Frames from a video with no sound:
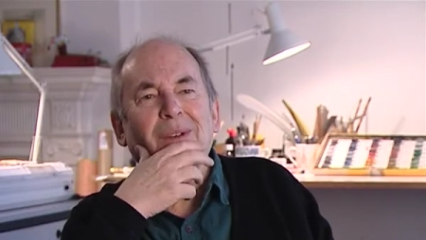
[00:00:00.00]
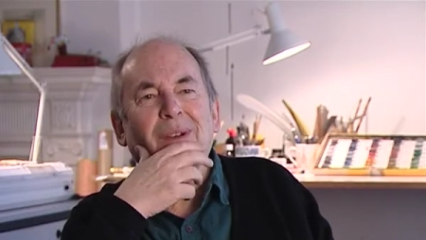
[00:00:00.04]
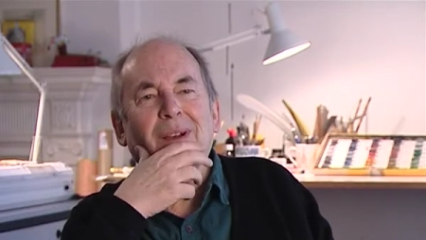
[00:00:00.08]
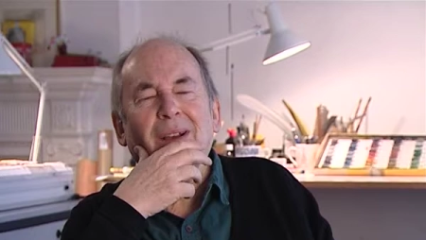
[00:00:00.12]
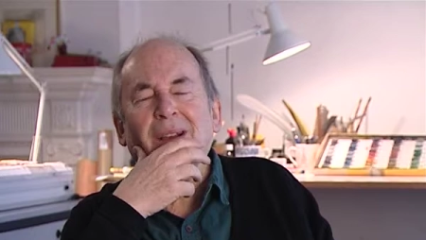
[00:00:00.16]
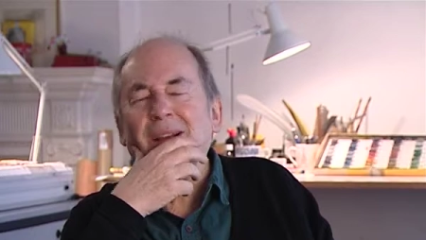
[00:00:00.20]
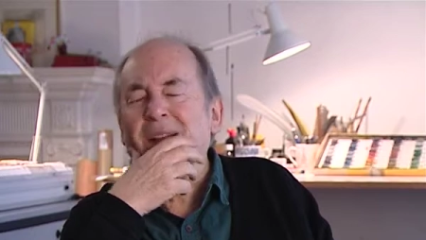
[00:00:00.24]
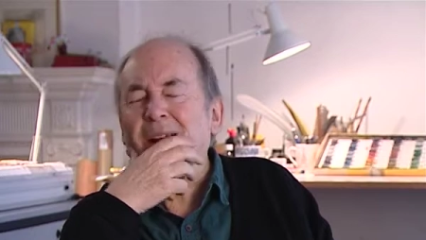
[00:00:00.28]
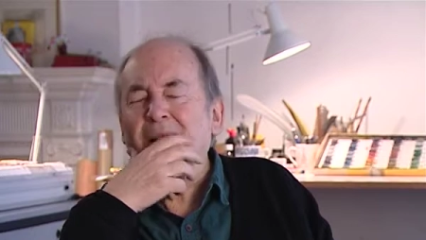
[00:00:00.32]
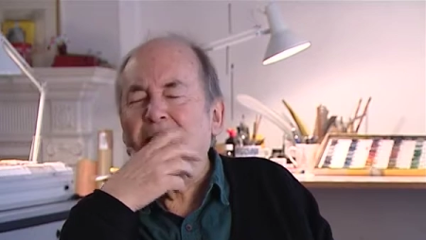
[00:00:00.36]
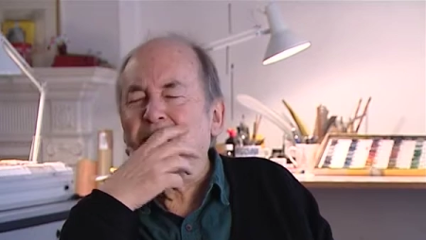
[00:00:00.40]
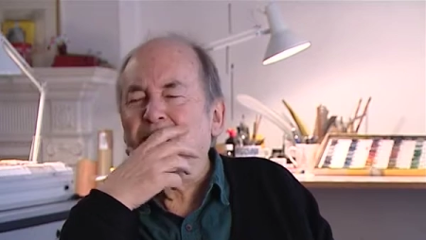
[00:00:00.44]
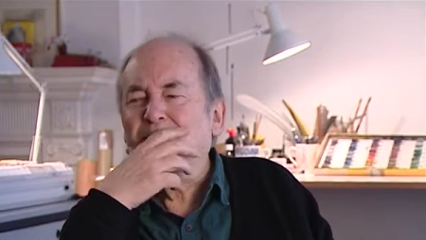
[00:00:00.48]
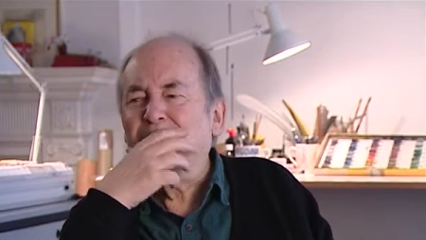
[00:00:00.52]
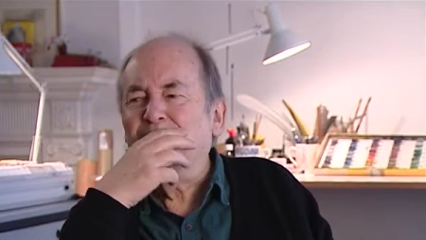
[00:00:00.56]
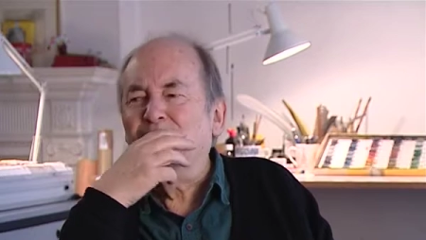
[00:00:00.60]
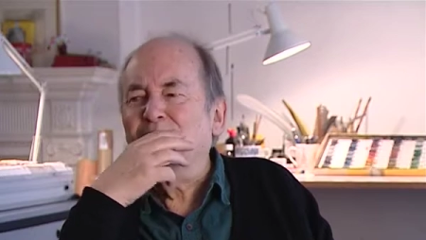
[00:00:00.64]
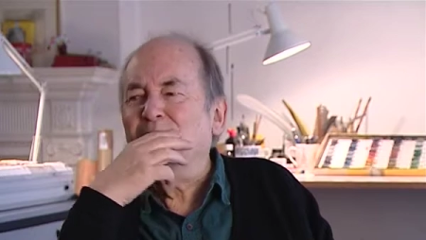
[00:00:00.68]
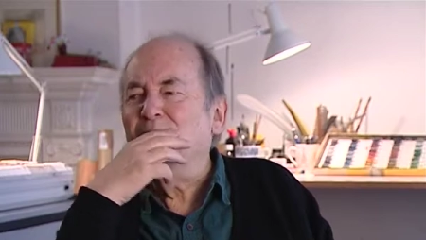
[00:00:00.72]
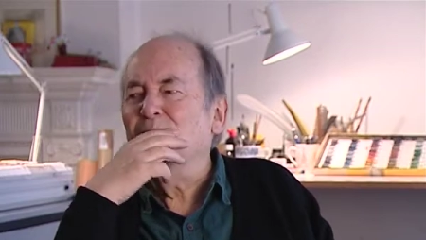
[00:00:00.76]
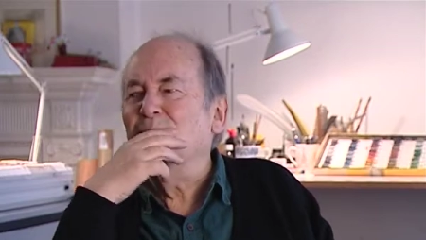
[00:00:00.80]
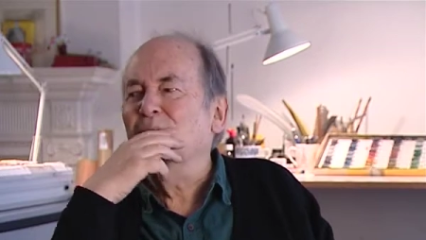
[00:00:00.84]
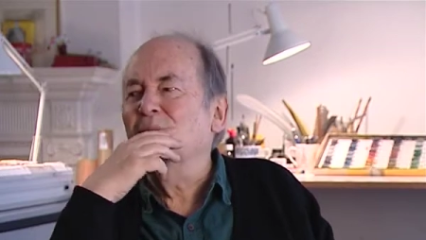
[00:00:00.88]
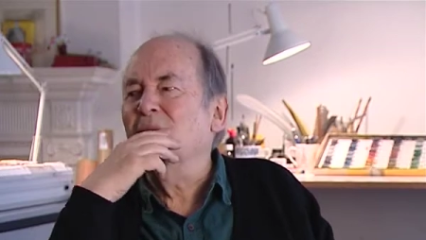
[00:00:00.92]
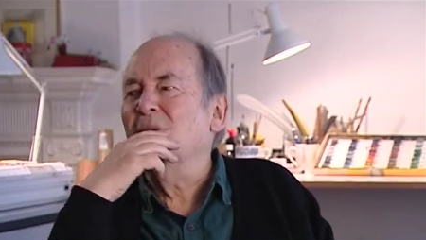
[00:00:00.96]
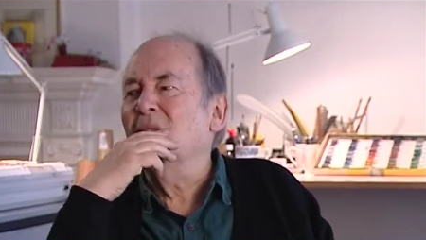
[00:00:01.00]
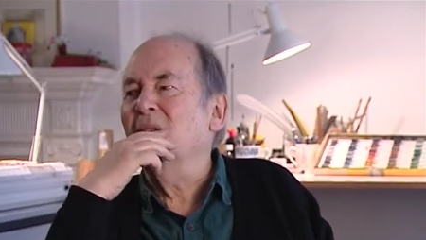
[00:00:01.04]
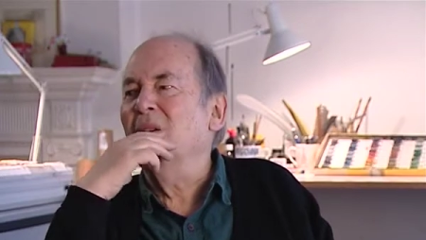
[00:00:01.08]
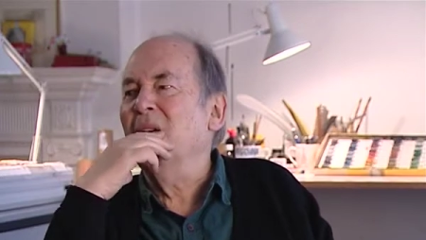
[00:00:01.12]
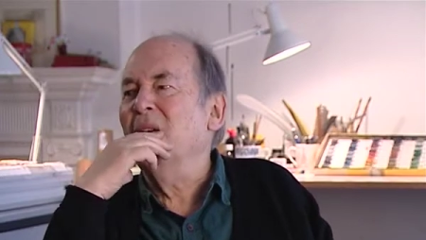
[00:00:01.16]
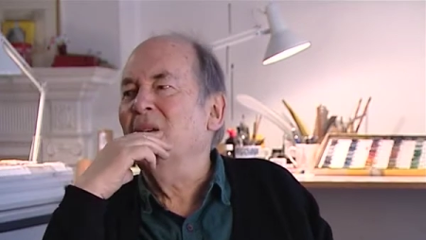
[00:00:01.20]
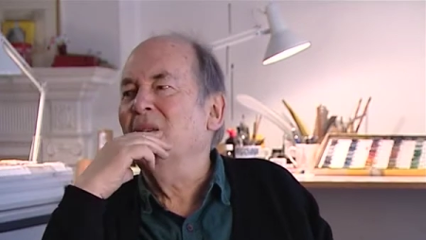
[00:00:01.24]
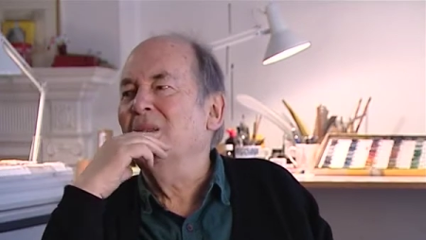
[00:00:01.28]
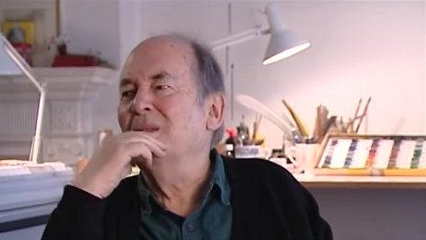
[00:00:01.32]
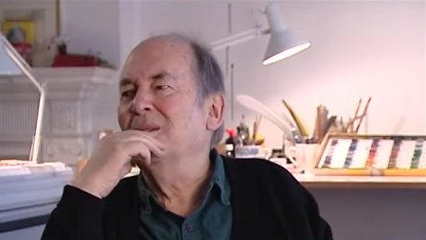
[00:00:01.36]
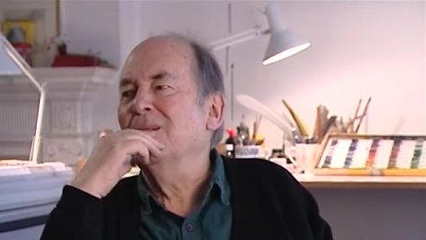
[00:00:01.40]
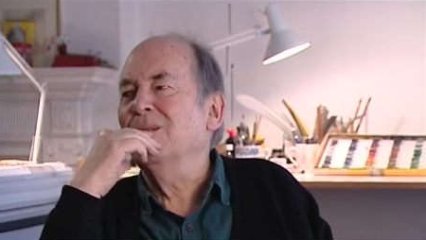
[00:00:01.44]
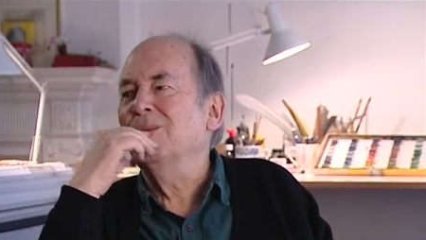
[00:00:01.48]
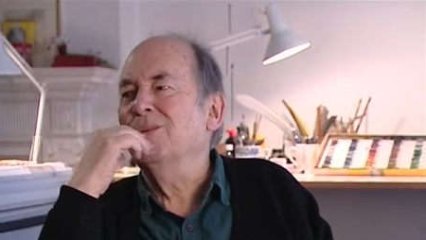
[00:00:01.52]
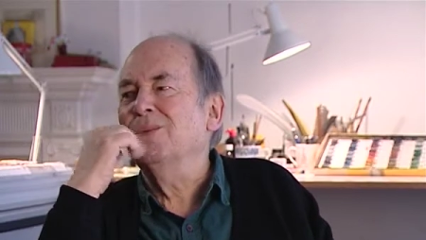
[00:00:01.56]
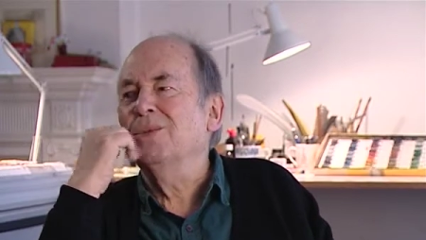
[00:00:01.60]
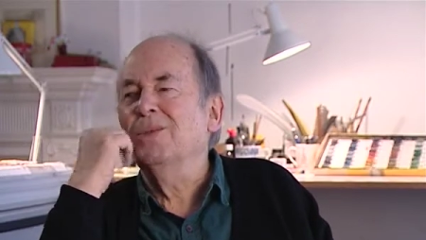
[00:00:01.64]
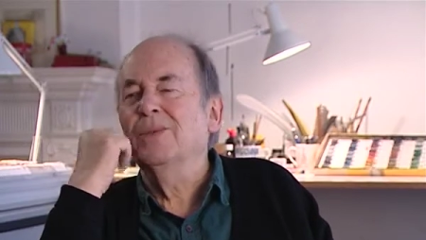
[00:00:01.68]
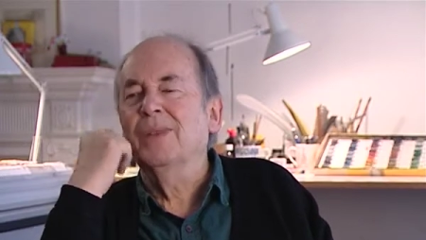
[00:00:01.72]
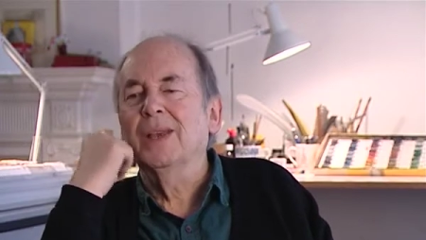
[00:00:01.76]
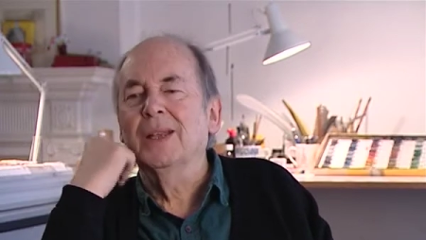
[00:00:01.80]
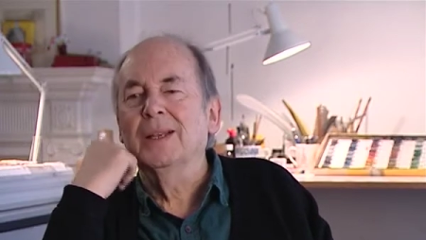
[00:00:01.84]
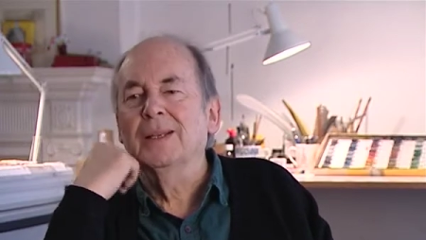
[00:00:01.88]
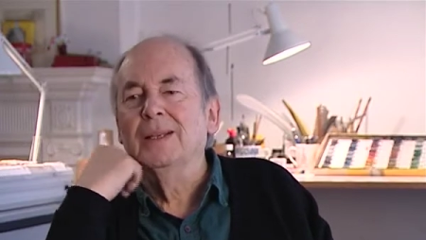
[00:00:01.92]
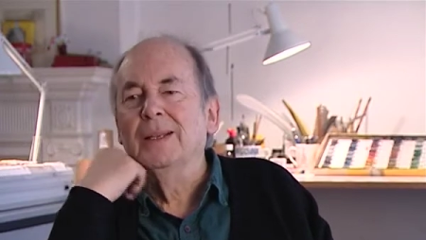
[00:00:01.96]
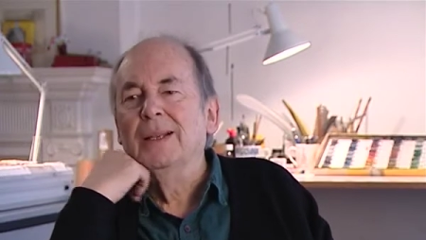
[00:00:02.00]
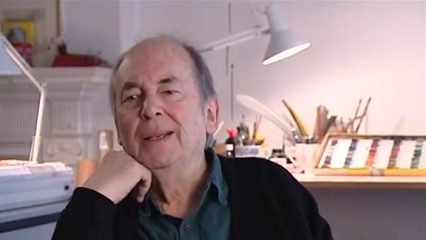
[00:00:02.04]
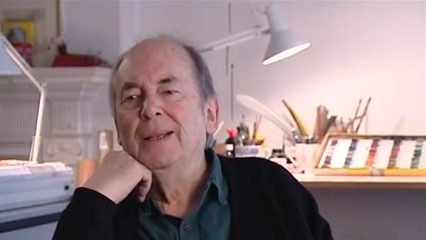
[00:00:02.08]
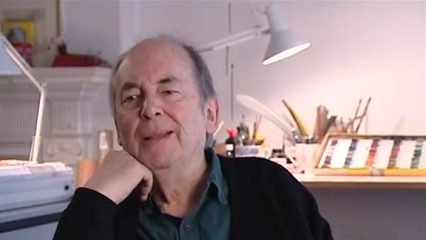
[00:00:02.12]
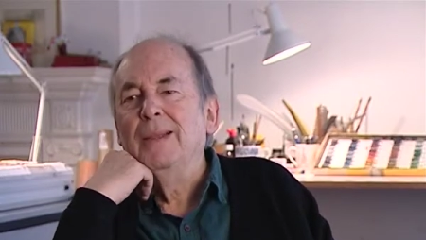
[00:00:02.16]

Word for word: I can't think how they thought of that.